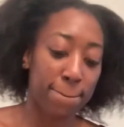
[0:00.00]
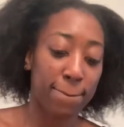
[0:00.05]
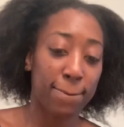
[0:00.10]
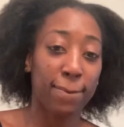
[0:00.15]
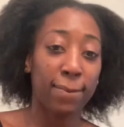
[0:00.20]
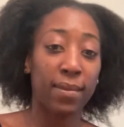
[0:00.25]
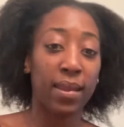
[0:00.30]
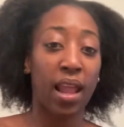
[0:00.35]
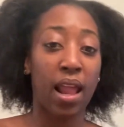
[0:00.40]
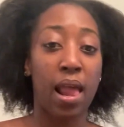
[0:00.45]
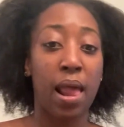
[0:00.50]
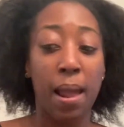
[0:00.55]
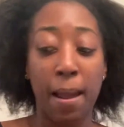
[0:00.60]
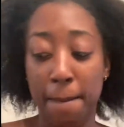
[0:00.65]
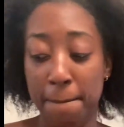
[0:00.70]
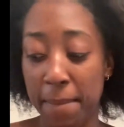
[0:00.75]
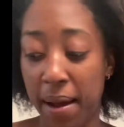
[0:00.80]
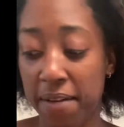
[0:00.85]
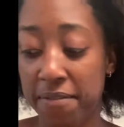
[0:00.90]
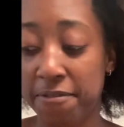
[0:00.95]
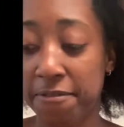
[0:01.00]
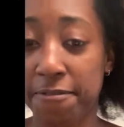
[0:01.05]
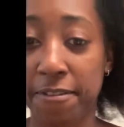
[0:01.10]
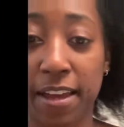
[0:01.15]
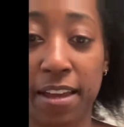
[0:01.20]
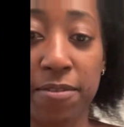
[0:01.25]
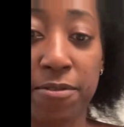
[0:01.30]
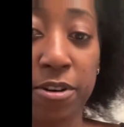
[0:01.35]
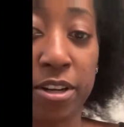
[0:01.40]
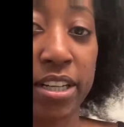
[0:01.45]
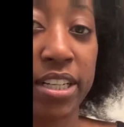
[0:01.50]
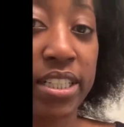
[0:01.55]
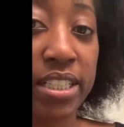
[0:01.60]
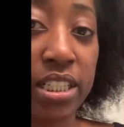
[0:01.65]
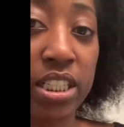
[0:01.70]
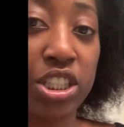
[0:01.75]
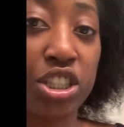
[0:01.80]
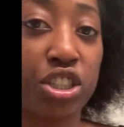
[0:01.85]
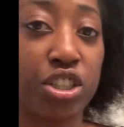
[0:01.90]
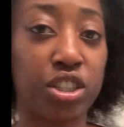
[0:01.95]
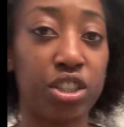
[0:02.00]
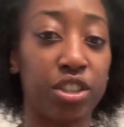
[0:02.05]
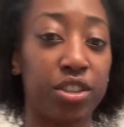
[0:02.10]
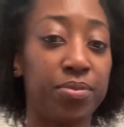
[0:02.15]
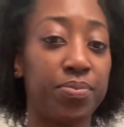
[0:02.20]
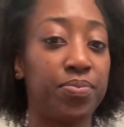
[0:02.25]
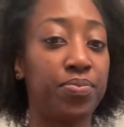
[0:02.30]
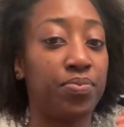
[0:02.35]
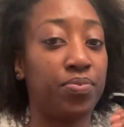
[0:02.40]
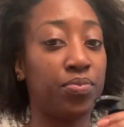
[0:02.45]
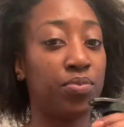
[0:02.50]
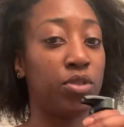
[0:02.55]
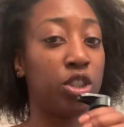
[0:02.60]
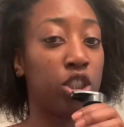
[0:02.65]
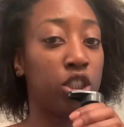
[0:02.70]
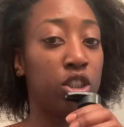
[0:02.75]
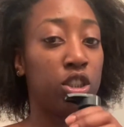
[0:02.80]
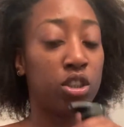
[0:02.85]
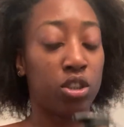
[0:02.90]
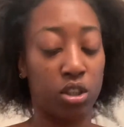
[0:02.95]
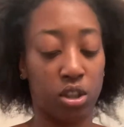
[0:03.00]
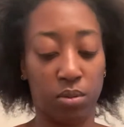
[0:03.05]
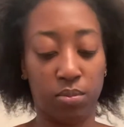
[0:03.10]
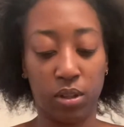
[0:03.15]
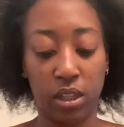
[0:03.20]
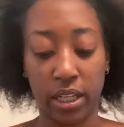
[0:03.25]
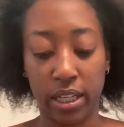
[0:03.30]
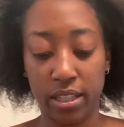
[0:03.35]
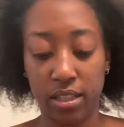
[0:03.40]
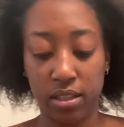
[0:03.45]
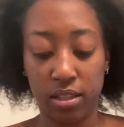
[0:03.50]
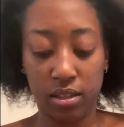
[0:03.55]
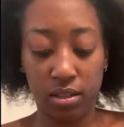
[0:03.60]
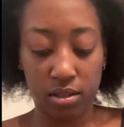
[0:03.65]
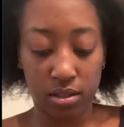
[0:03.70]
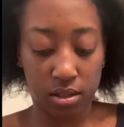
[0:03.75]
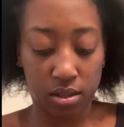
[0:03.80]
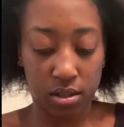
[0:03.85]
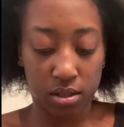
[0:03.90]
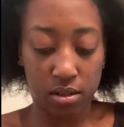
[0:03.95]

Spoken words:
out my ends. My favorite conditioner, herbal essence.